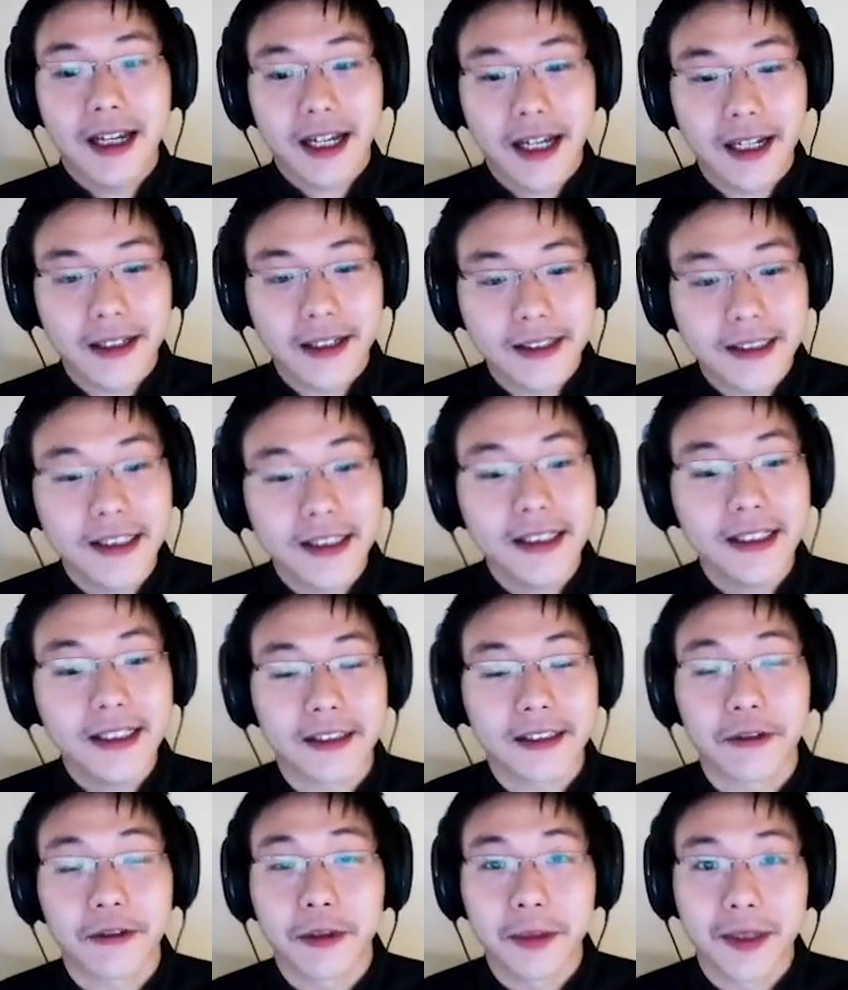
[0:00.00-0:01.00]
and scene
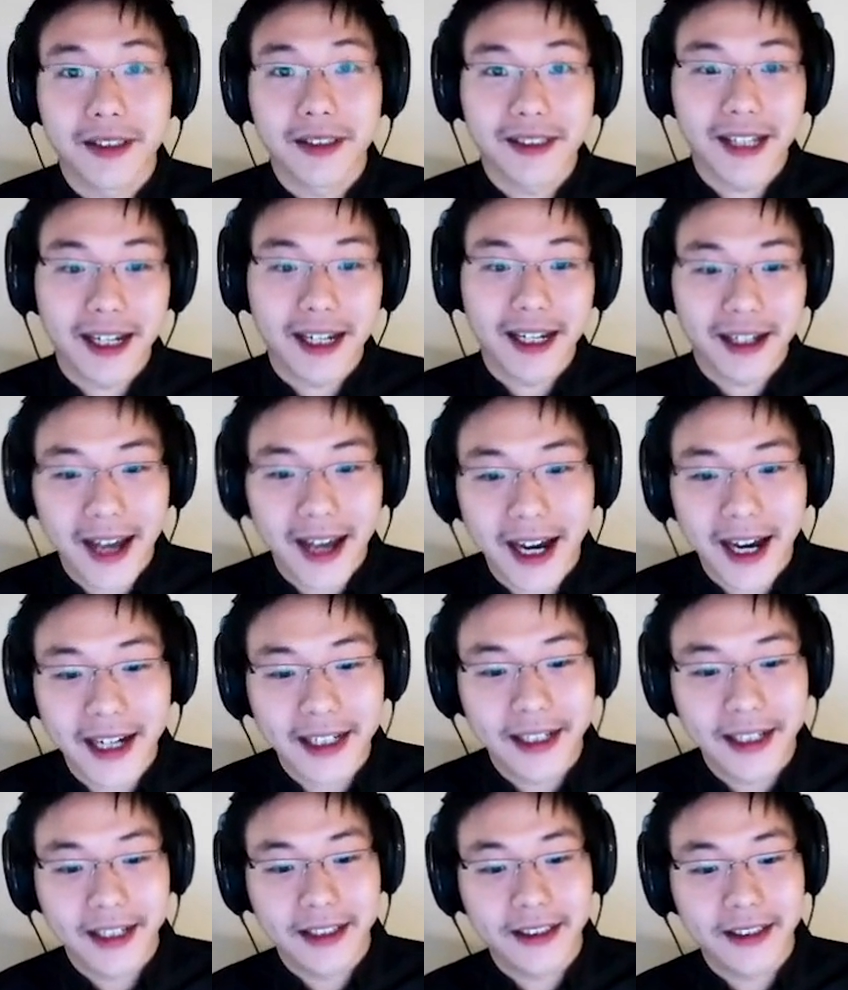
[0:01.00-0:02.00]
descriptors like
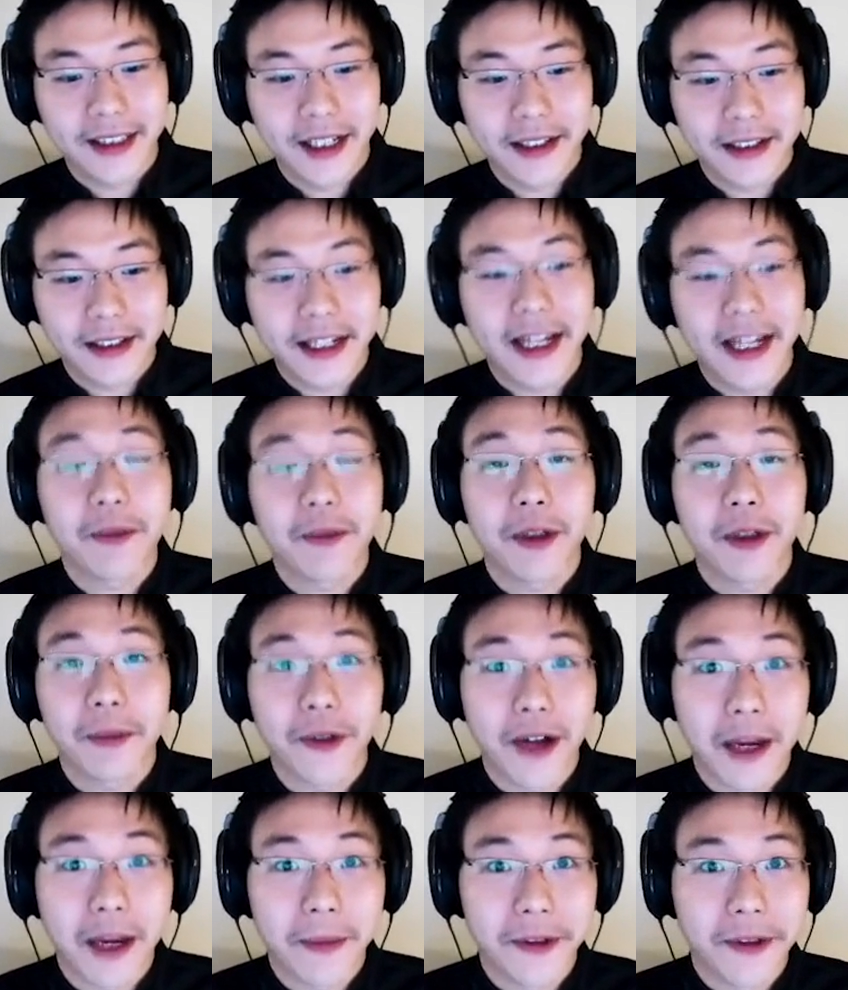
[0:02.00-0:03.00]
lightings and camera
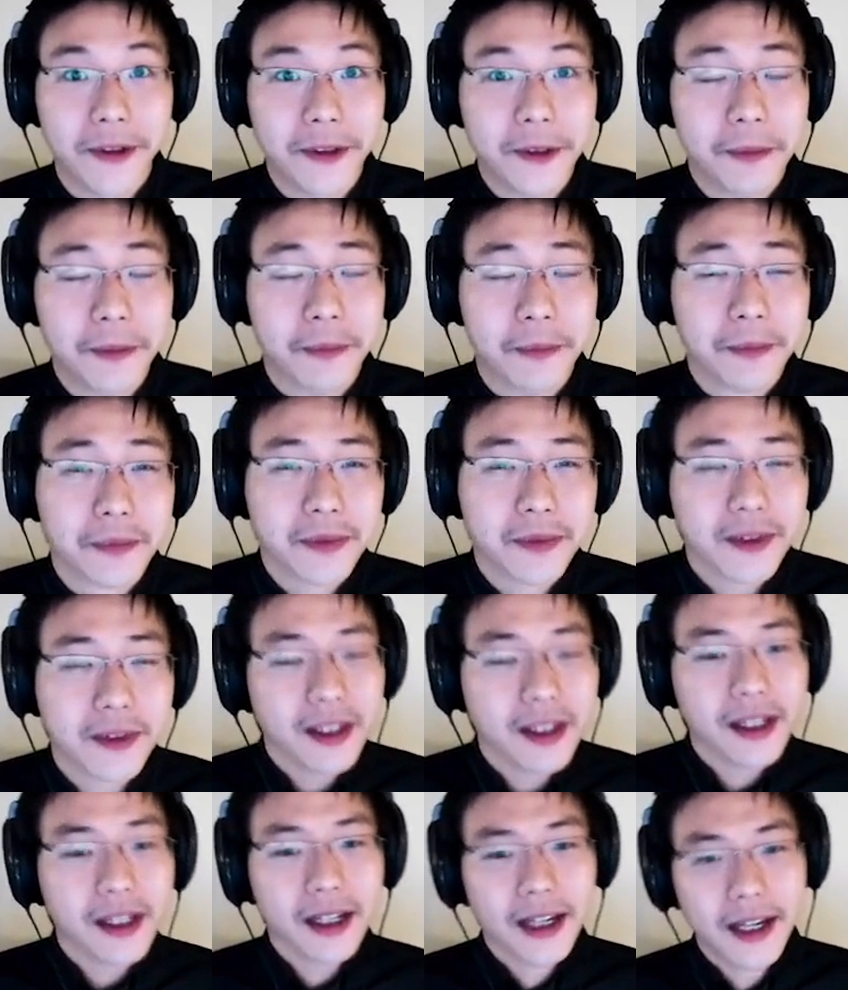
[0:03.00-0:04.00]

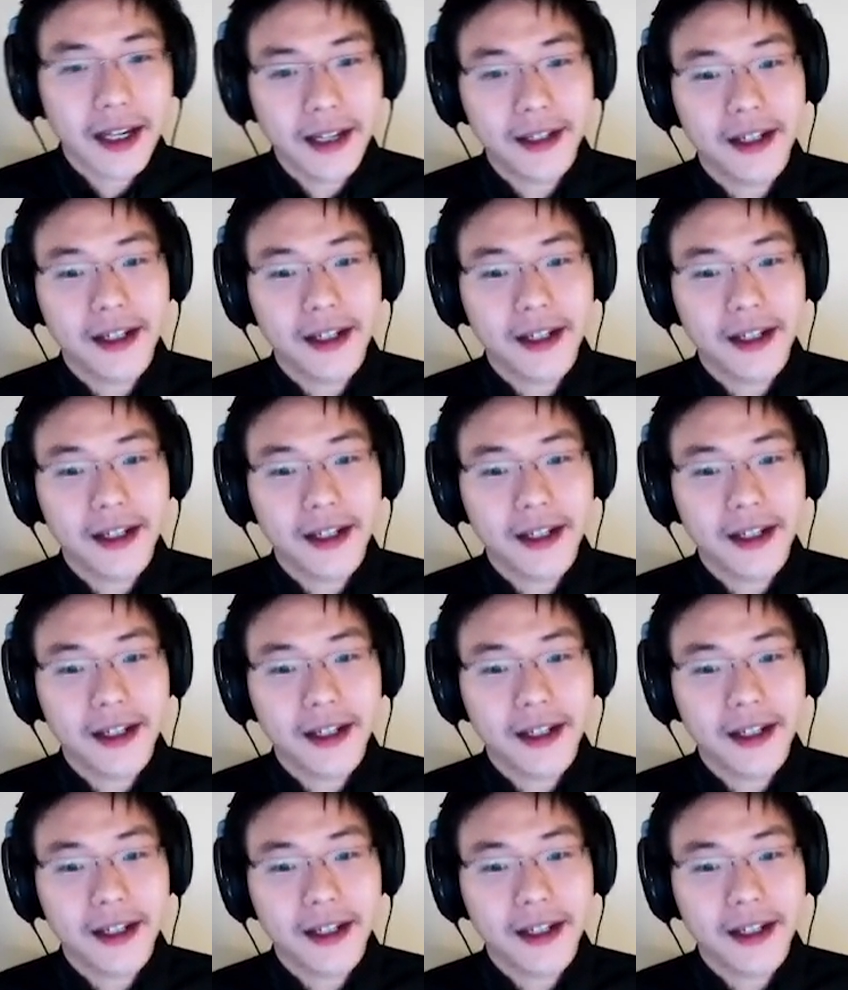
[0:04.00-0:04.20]
parameters.